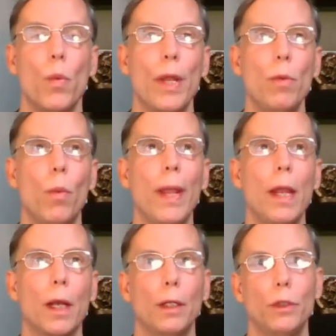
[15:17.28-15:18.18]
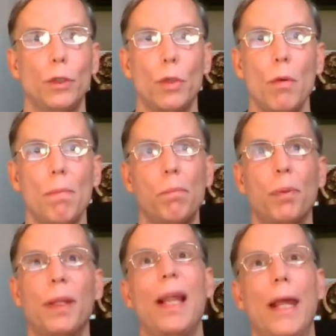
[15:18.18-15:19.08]
when we consume
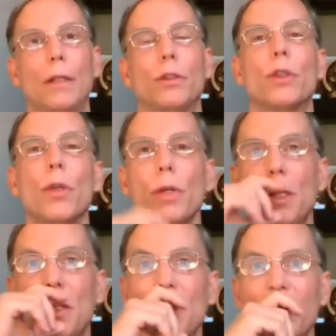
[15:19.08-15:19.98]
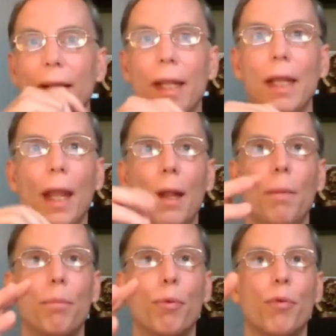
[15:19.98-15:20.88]
plants, they're usually
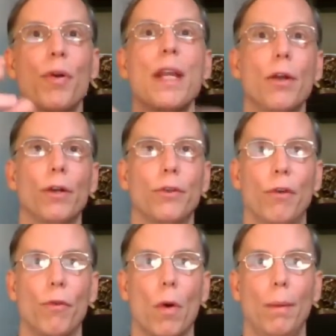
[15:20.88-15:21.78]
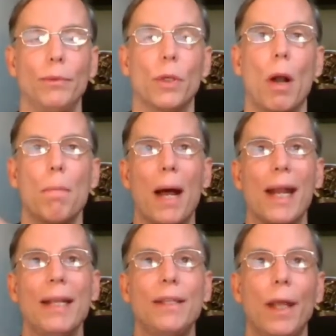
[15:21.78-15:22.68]
in precursor forms. Our
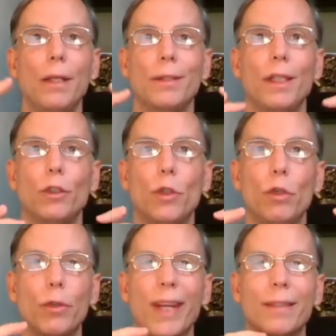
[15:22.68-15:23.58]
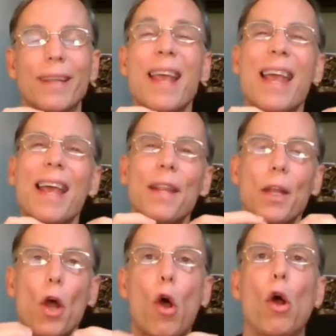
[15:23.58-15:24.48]
body takes these nutrients and
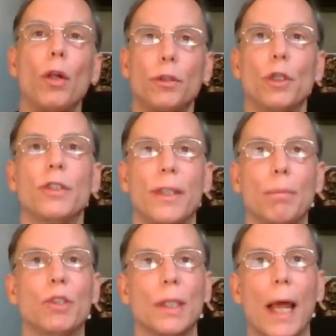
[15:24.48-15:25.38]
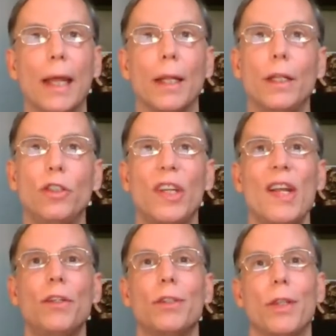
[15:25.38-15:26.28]
then alters them slightly,
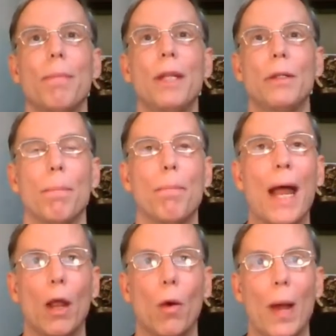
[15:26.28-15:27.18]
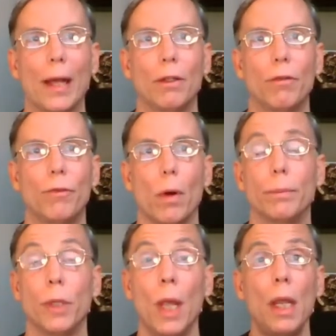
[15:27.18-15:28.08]
changes them into bioactive
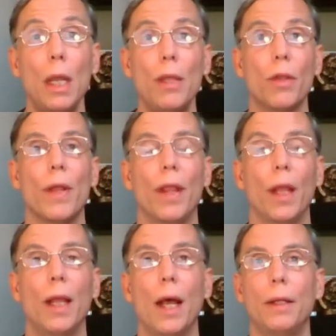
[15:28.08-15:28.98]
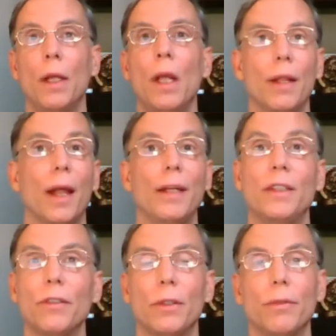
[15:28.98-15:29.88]
forms, either in the gut,
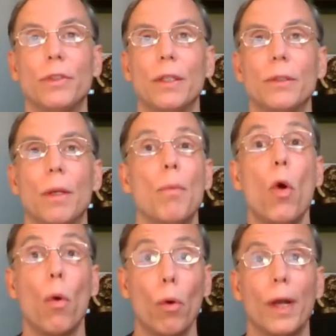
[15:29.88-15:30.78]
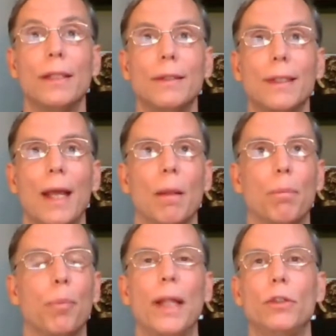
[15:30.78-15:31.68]
digestive system, or inside
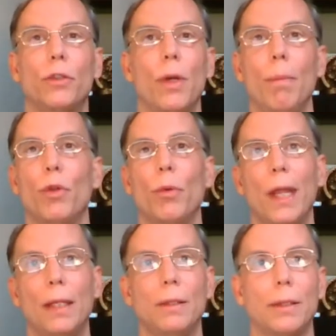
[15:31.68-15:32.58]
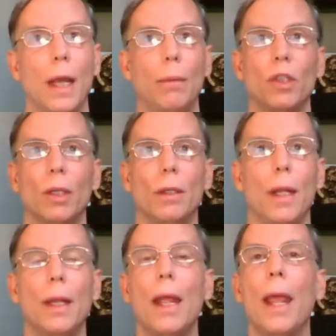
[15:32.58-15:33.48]
the bloodstream through enzymes and,
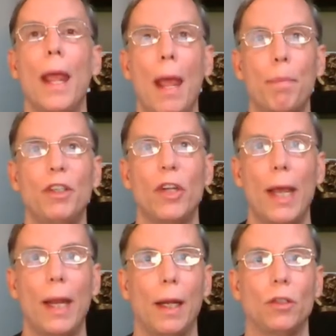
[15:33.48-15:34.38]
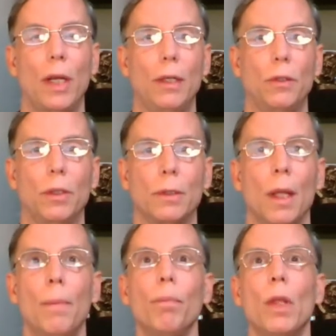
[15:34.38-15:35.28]
and epigenetic
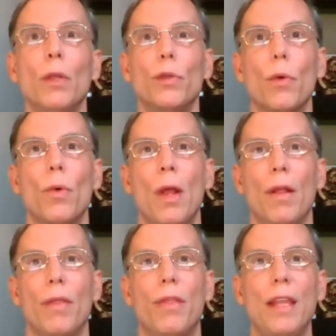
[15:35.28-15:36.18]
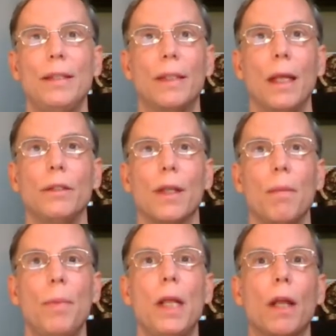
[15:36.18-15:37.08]
changes. So these things
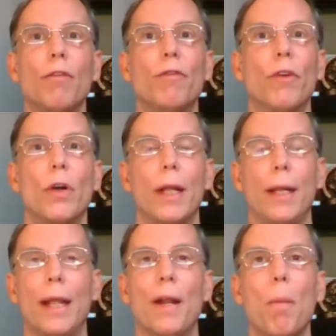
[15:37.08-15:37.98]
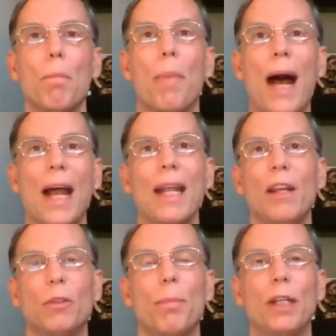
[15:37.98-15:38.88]
can be converted, and our body
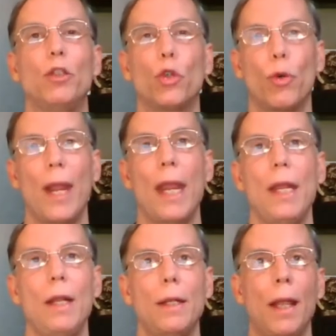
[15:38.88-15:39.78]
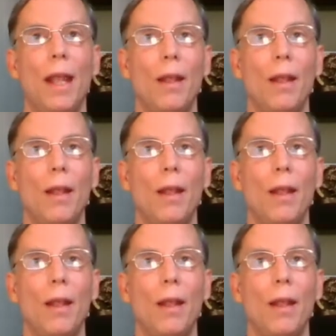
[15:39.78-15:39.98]
has been trained